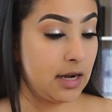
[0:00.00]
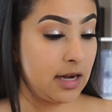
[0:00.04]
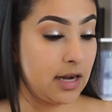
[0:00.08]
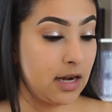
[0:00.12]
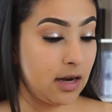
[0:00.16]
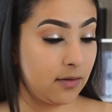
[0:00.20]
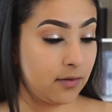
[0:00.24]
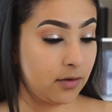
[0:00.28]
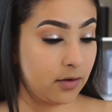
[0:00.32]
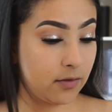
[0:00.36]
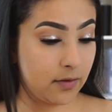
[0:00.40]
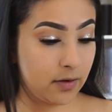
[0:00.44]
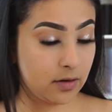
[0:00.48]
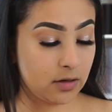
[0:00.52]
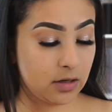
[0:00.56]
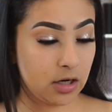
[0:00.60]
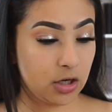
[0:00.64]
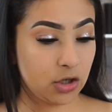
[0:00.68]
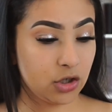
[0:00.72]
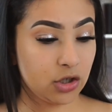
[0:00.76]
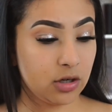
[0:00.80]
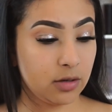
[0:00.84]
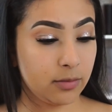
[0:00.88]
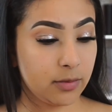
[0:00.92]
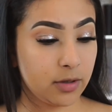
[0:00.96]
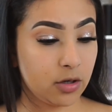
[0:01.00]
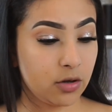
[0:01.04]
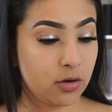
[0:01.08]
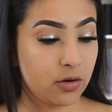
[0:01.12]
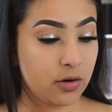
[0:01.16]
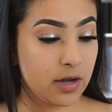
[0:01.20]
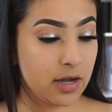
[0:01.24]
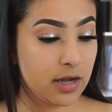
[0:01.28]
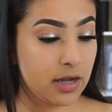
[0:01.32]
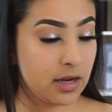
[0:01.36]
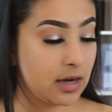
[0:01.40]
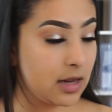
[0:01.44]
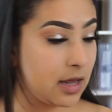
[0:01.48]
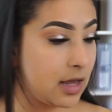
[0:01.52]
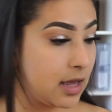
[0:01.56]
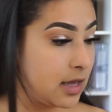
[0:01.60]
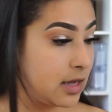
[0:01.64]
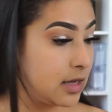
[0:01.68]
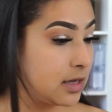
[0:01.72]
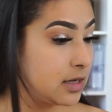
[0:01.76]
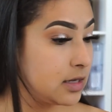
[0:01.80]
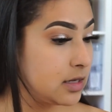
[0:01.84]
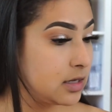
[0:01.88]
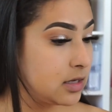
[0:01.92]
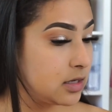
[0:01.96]
Now for foundation, I'm gonna go ahead
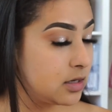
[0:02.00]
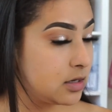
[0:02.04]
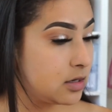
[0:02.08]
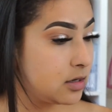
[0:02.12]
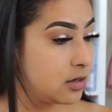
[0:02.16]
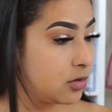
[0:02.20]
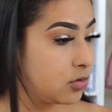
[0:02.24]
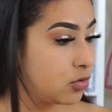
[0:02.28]
and